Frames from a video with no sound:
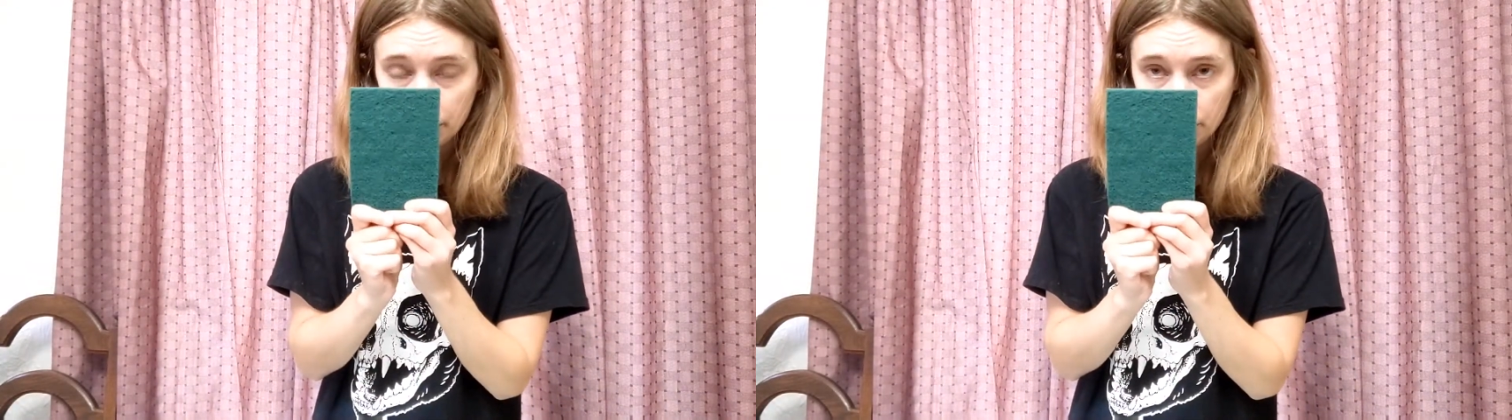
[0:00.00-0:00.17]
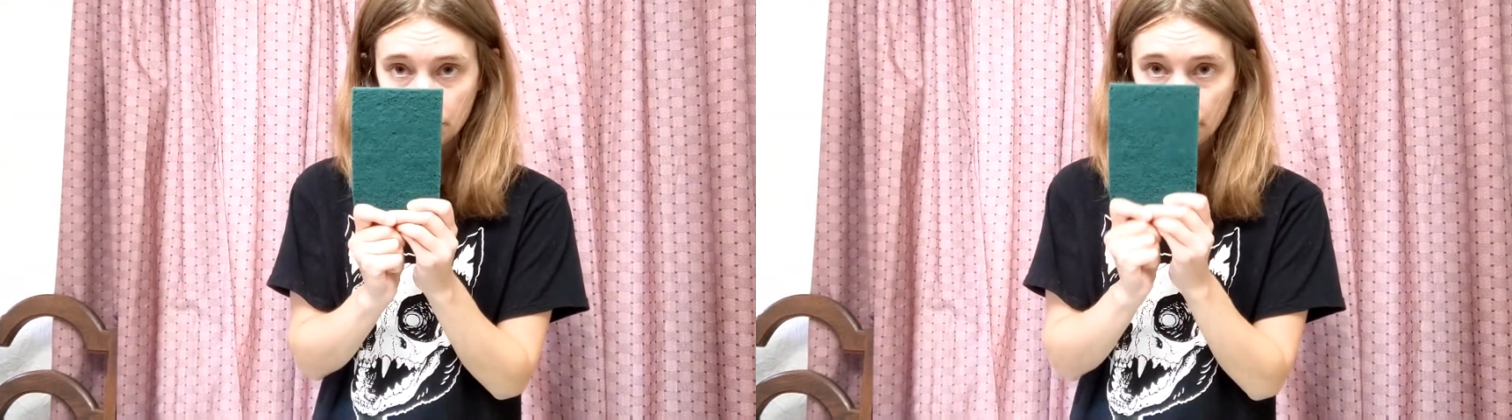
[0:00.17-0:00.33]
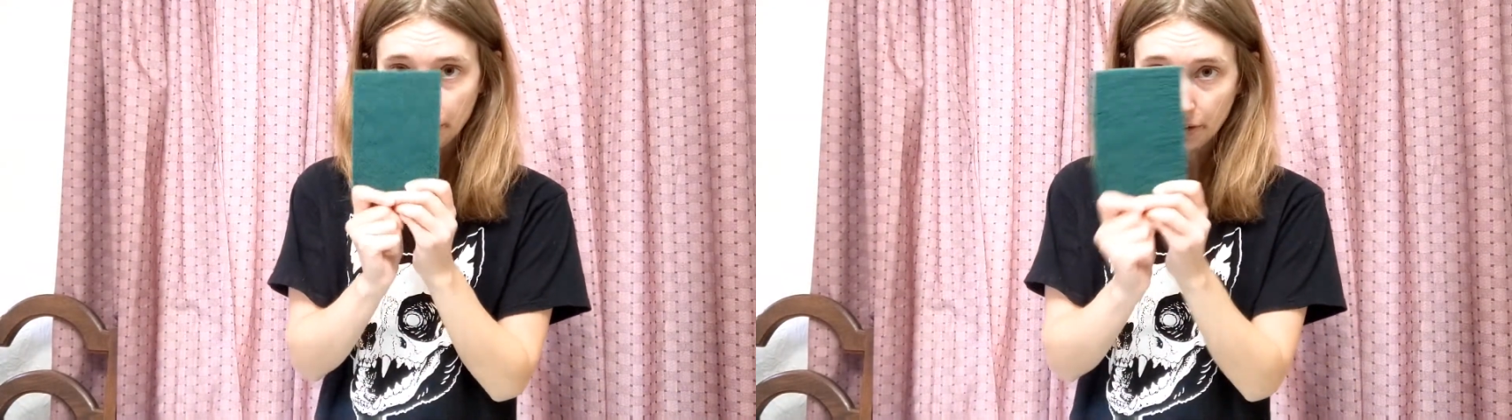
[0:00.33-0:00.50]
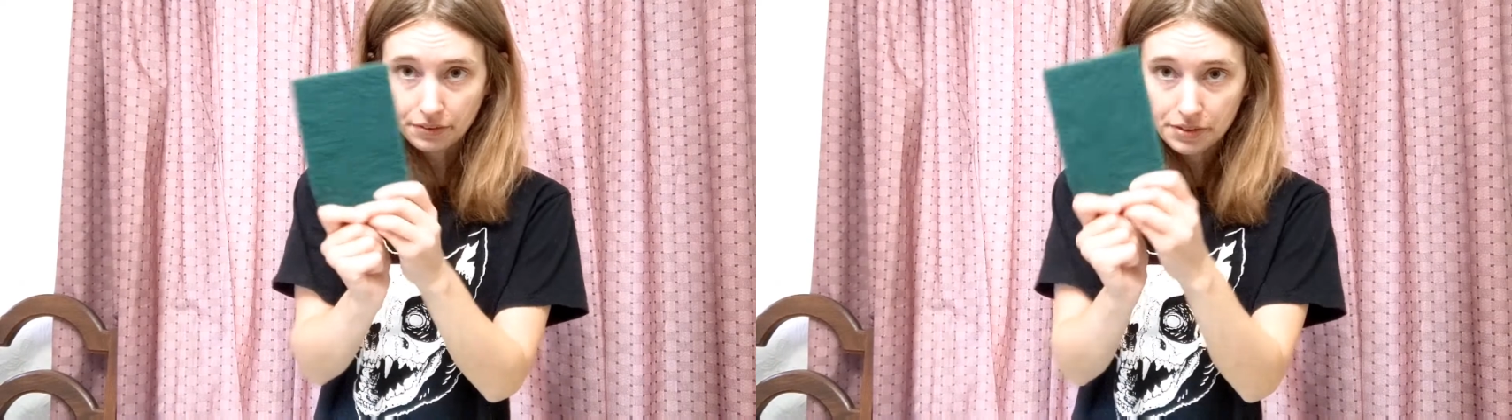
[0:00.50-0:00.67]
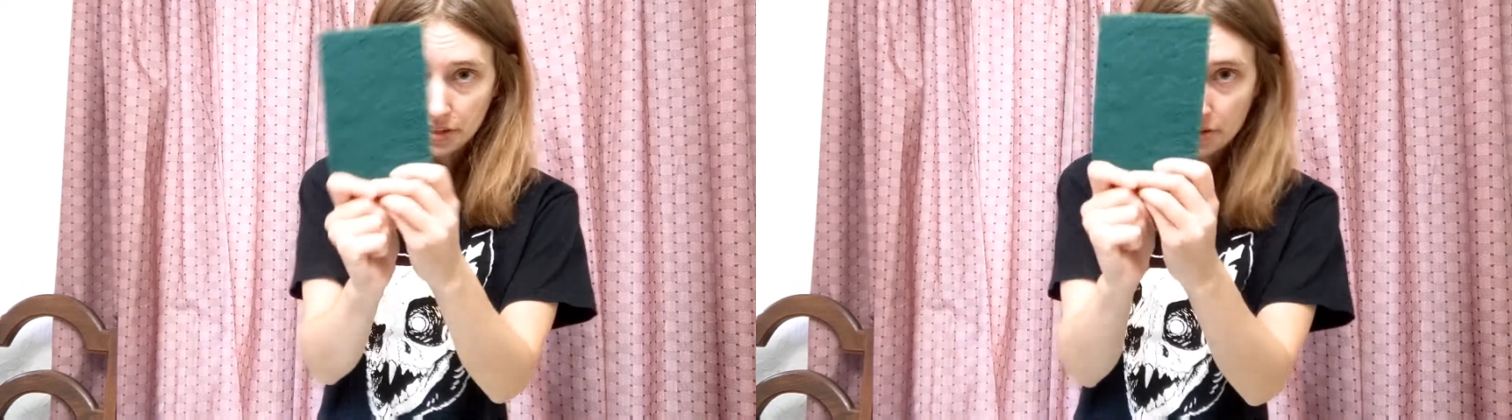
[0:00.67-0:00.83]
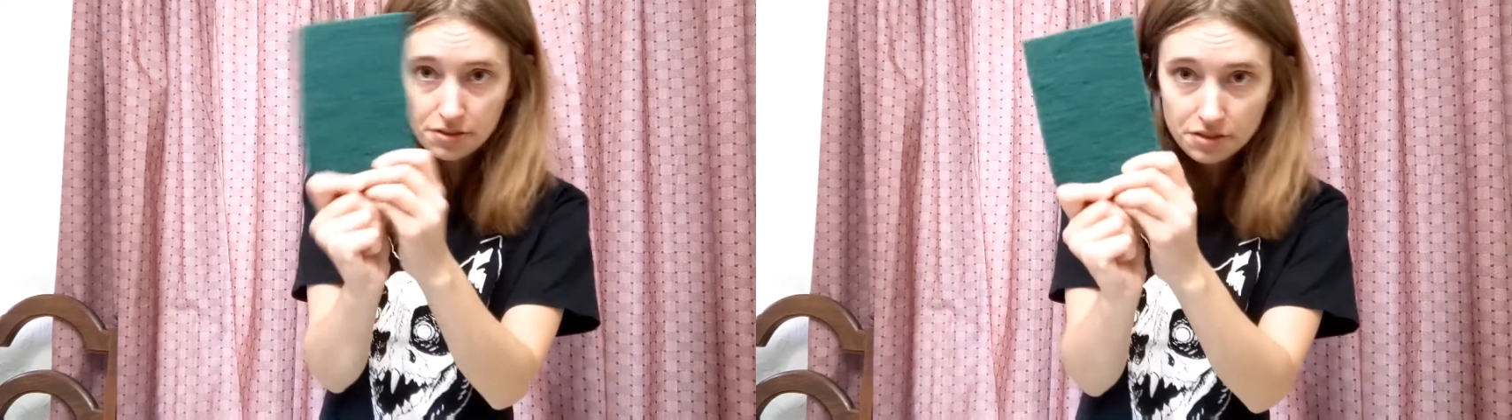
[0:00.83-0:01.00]
store that are
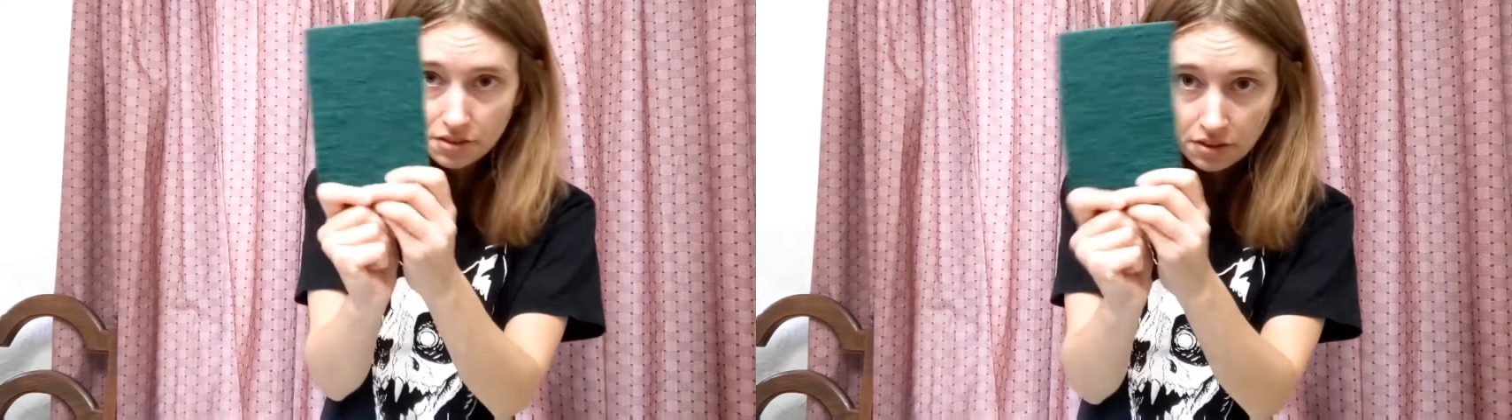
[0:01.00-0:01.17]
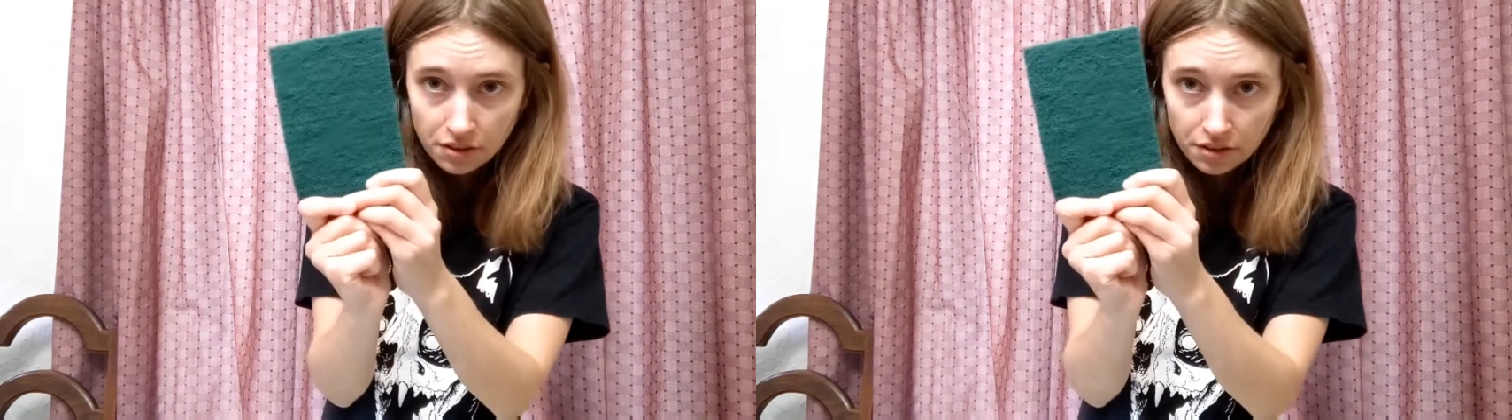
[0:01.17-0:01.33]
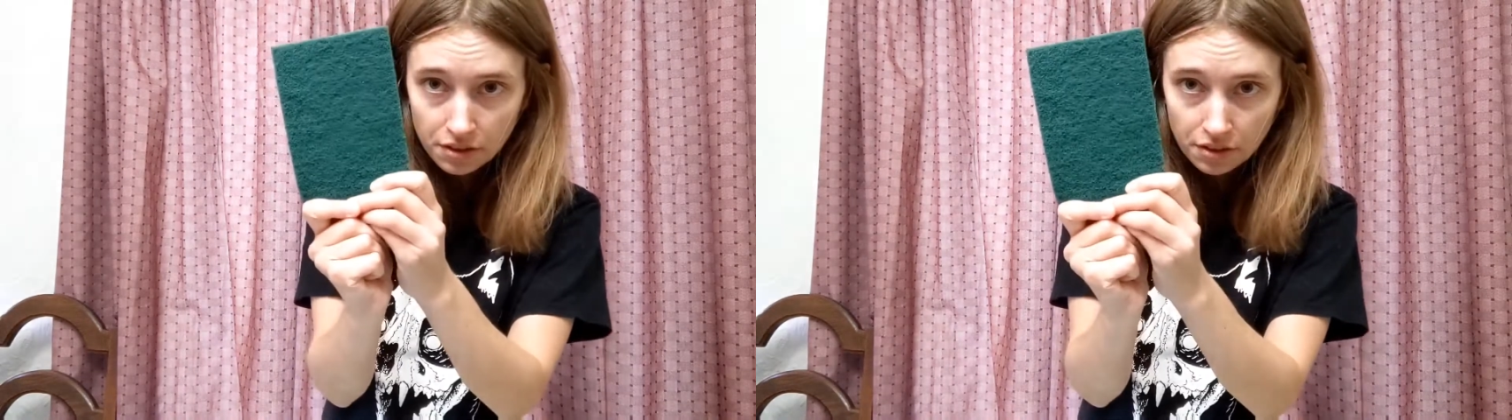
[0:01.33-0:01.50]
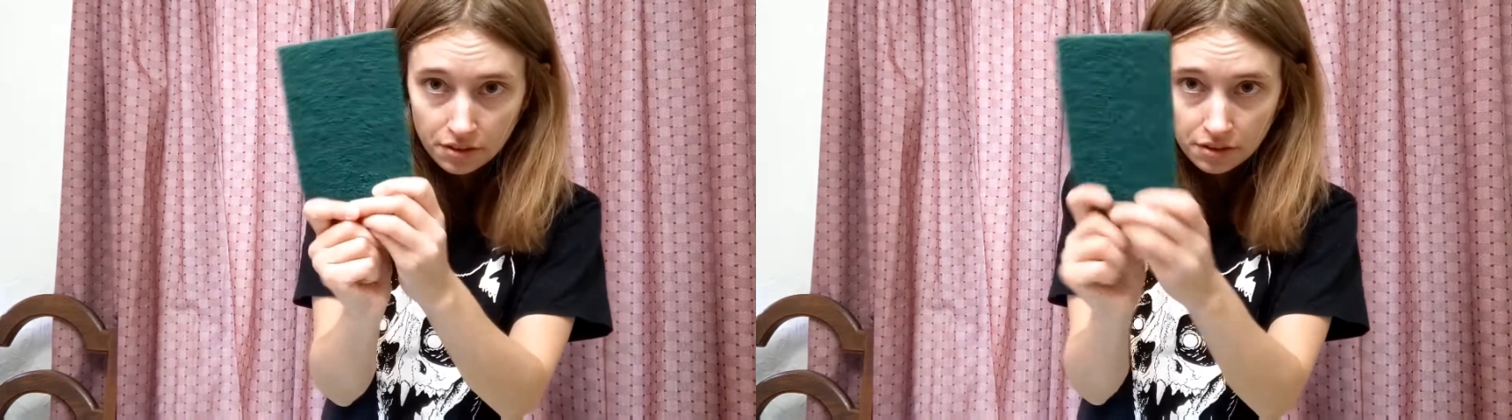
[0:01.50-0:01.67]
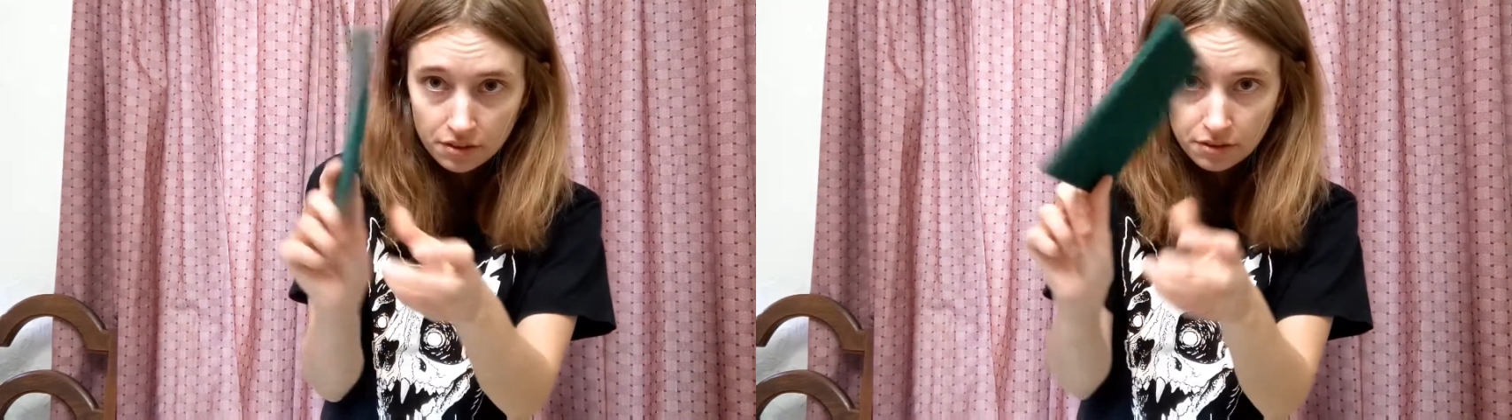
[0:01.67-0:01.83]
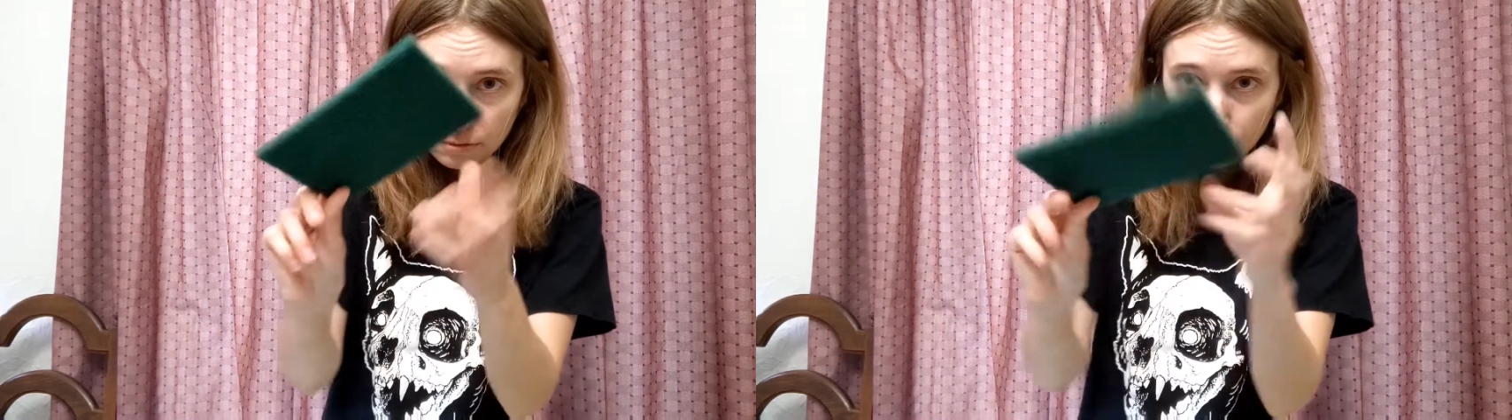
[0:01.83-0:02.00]
these
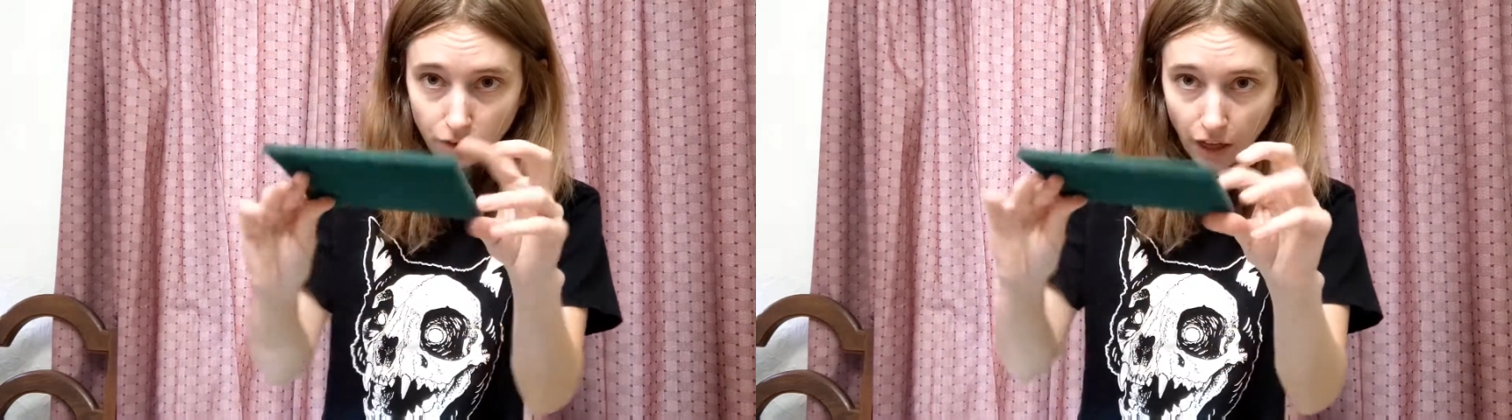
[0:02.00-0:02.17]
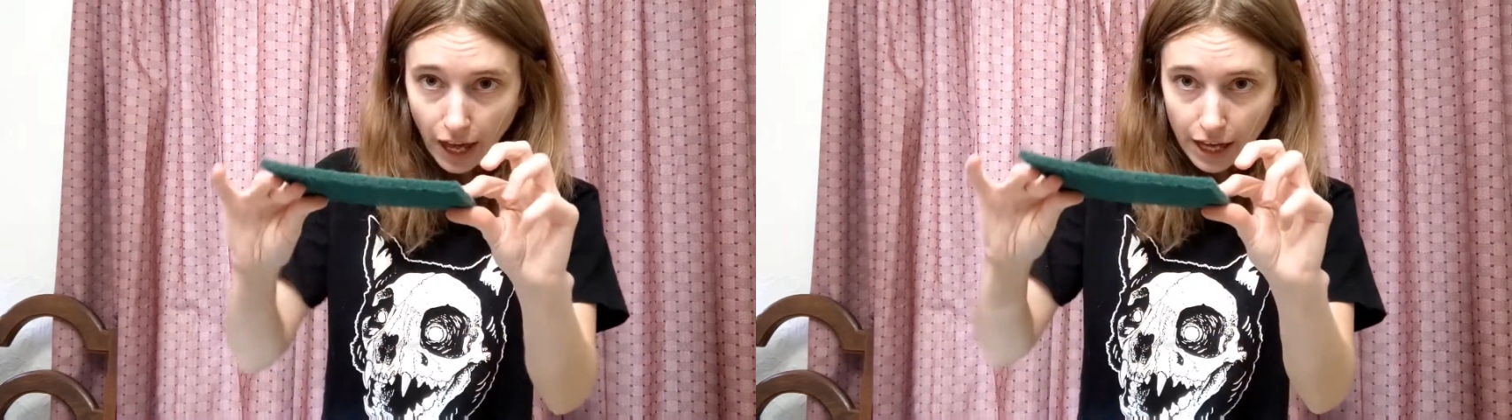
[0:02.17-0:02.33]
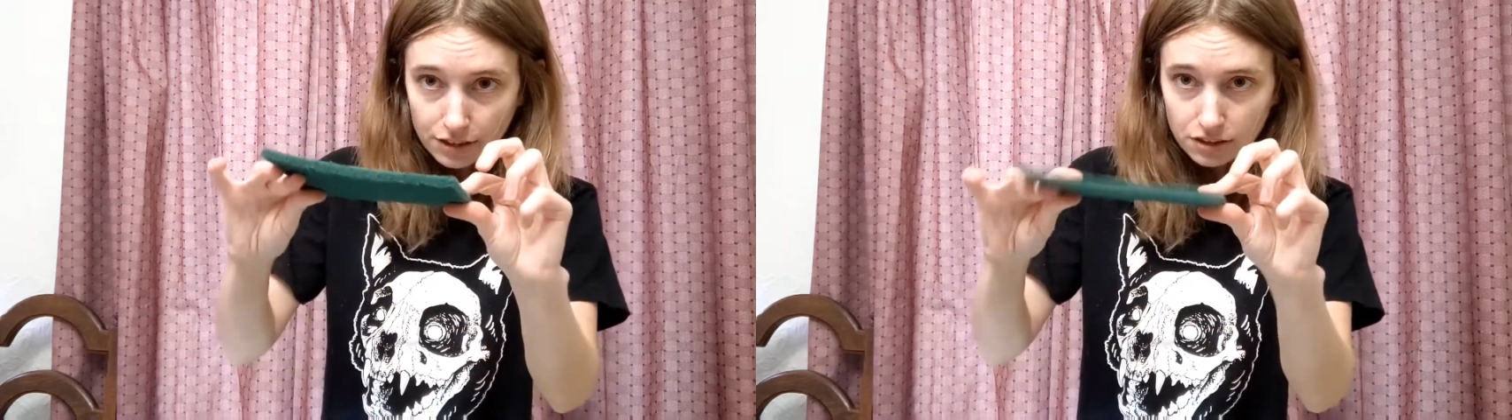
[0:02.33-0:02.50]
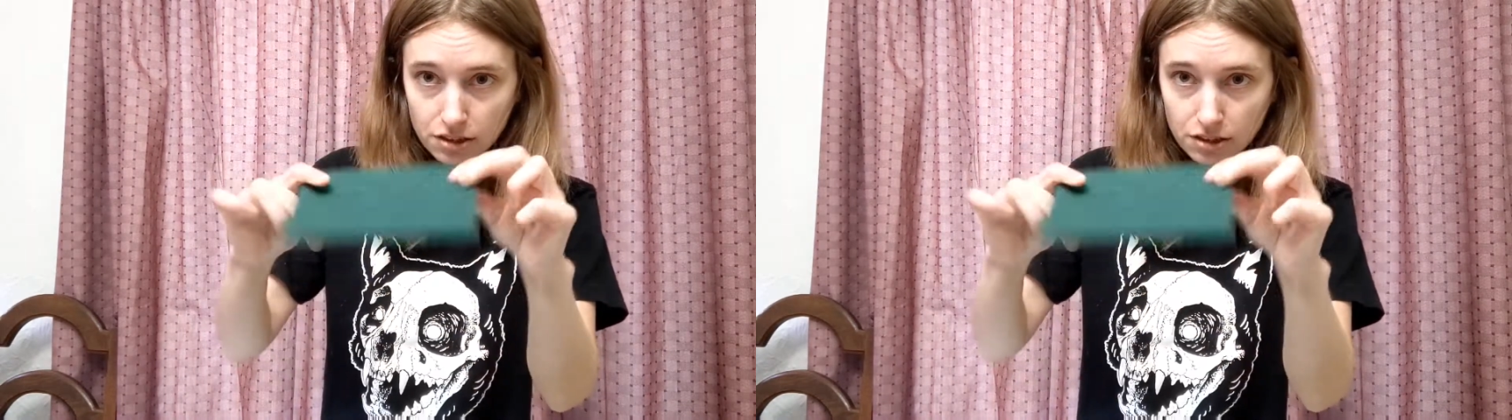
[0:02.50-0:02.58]
flat